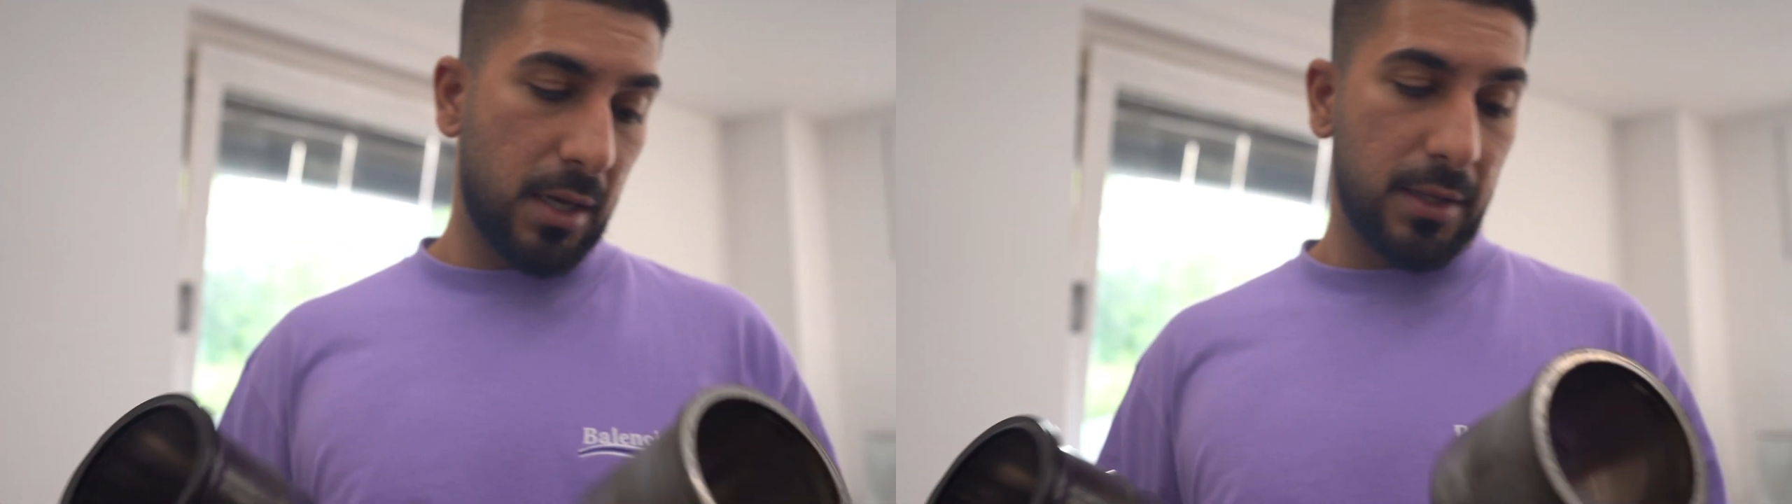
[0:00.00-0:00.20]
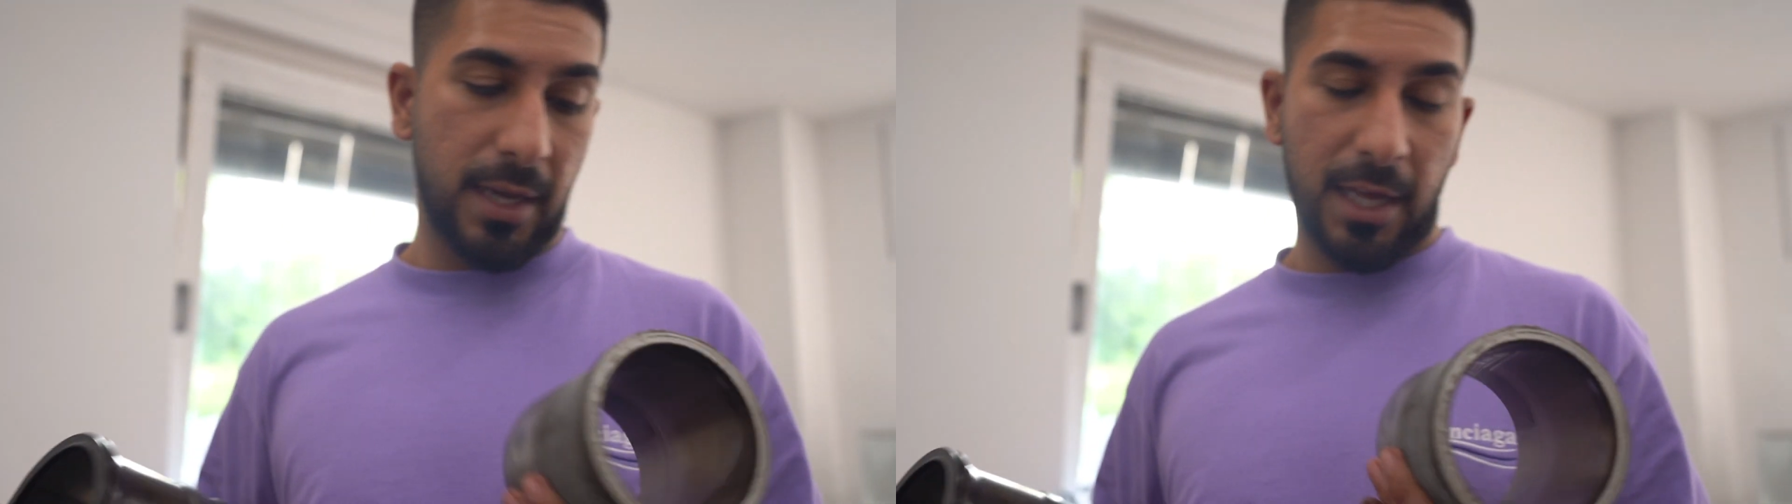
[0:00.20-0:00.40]

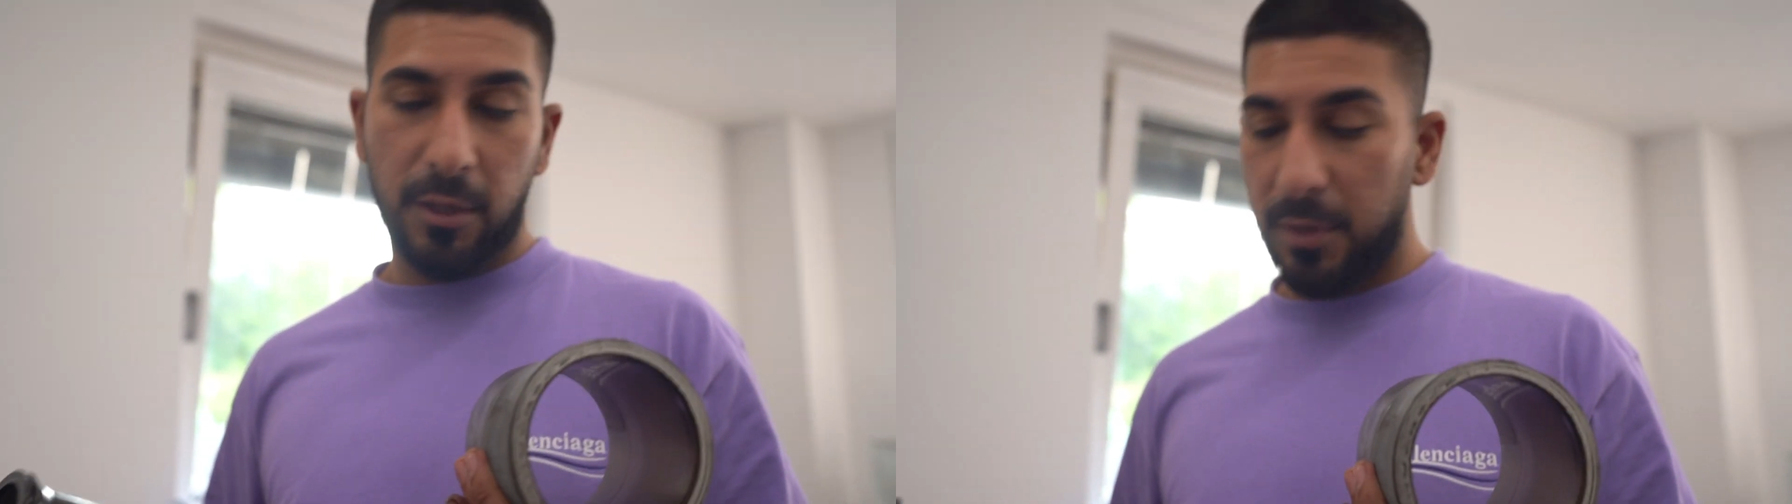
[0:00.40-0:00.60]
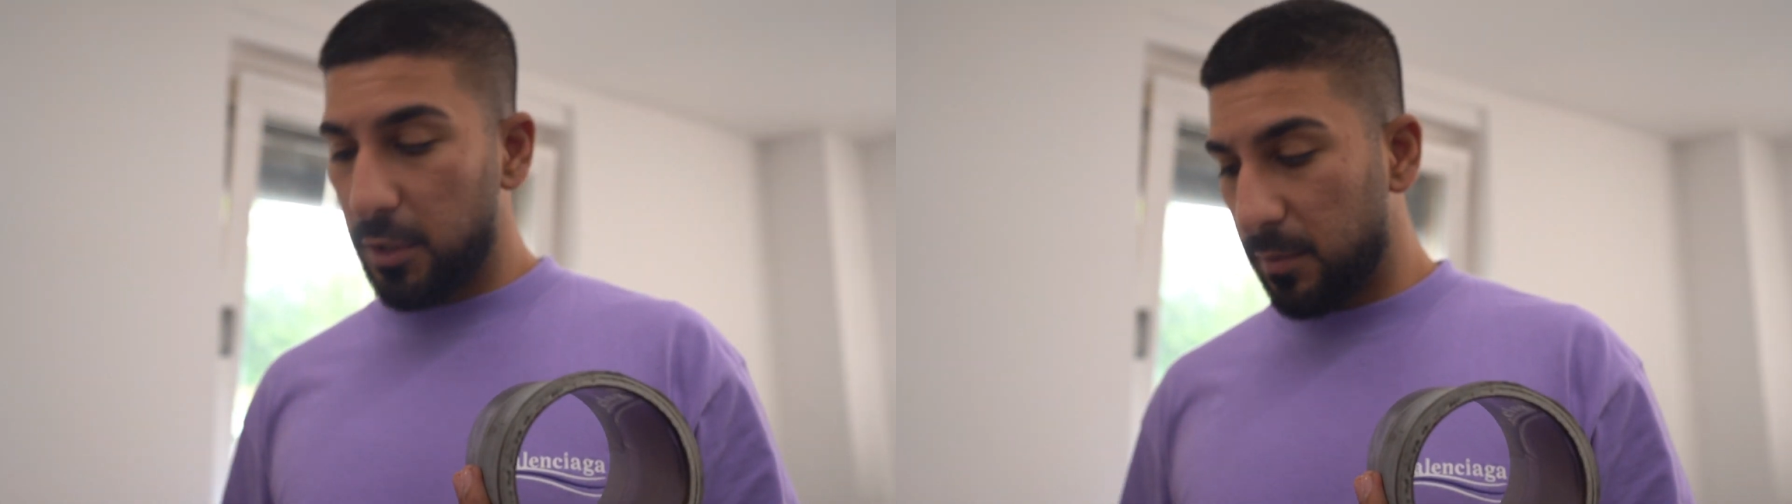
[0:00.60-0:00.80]
The
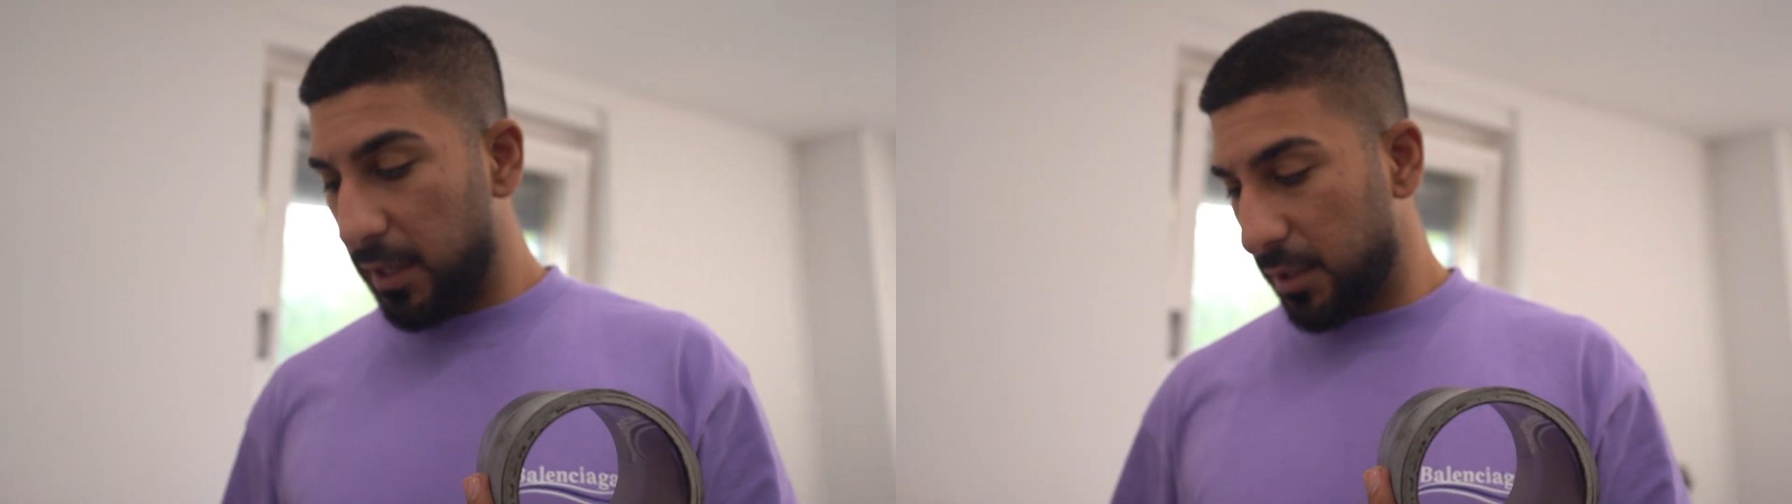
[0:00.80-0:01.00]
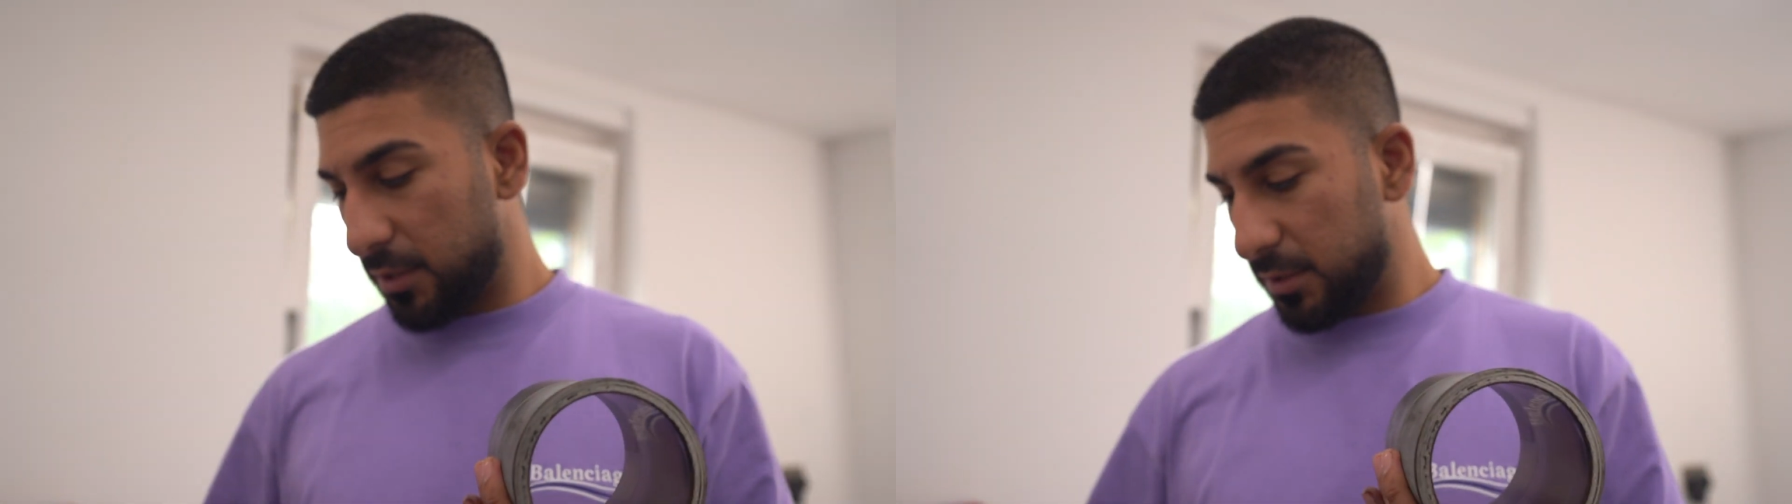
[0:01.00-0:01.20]
aluminium
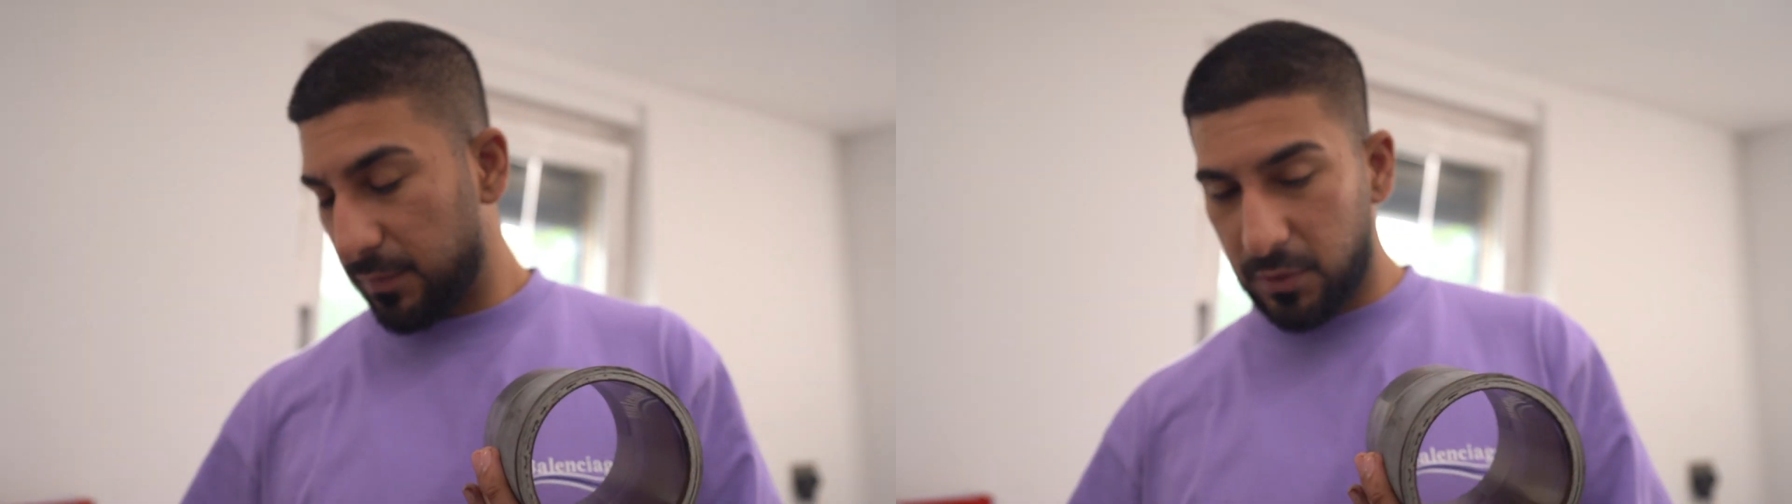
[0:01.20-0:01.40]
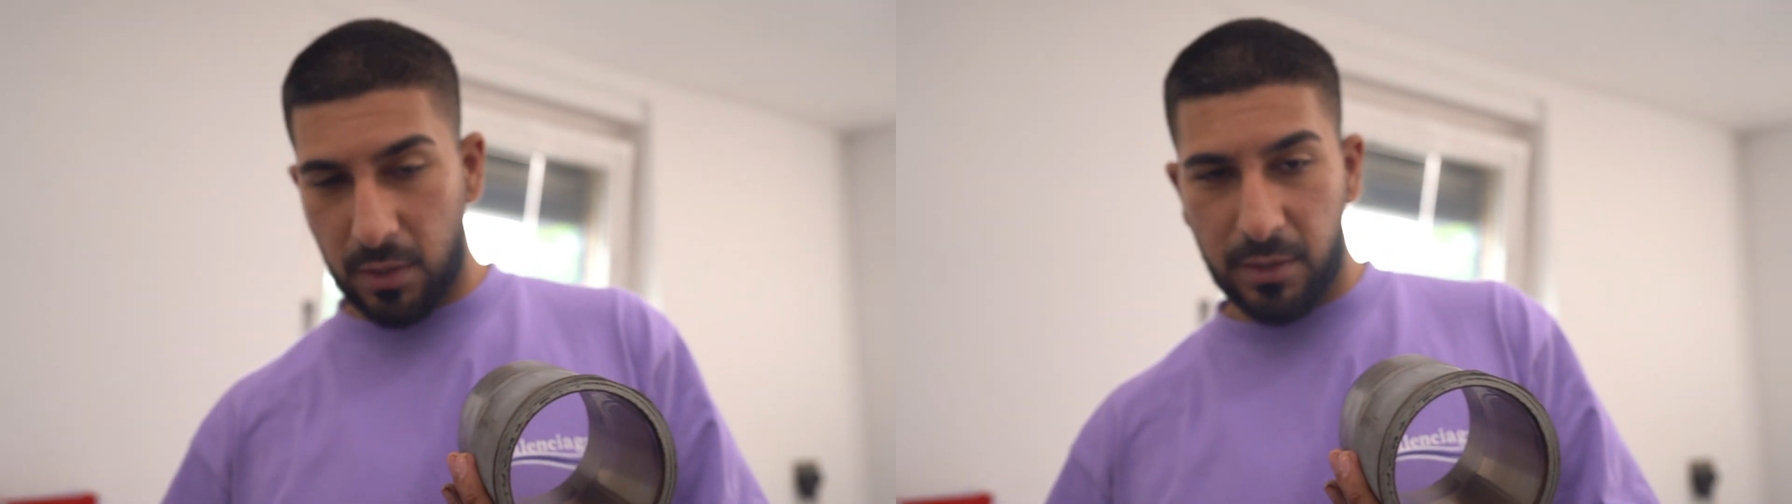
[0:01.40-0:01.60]
liners
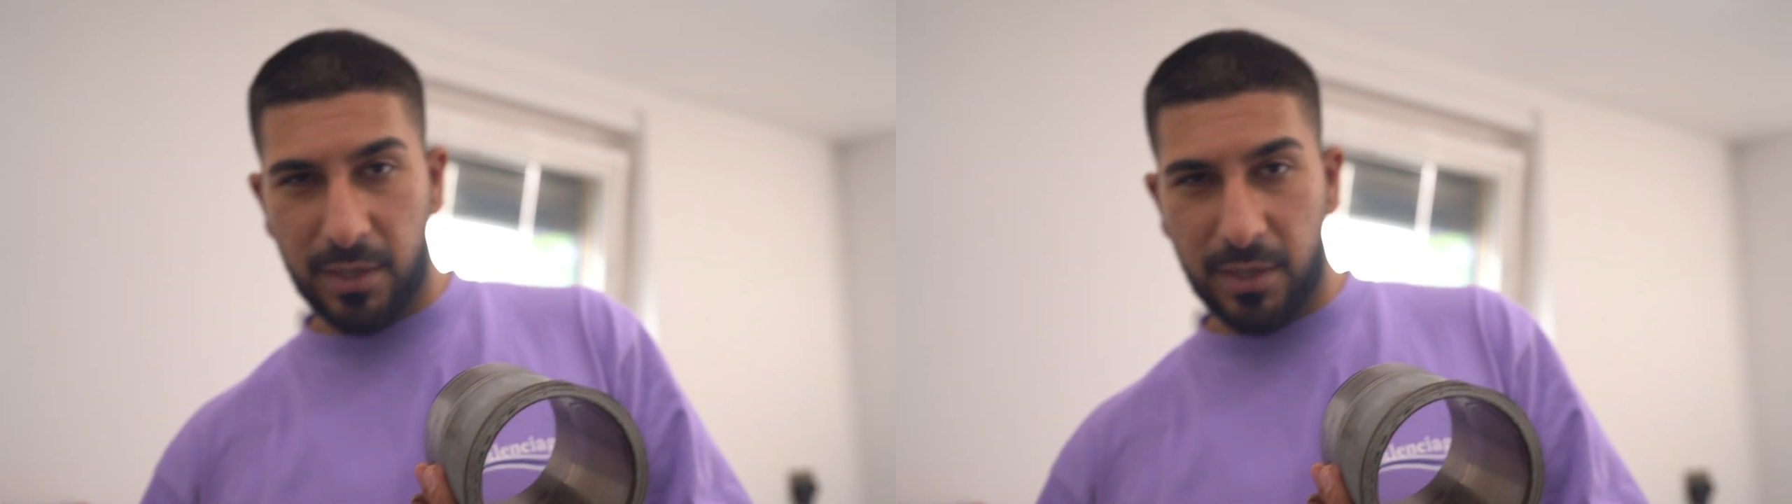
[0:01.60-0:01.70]
have got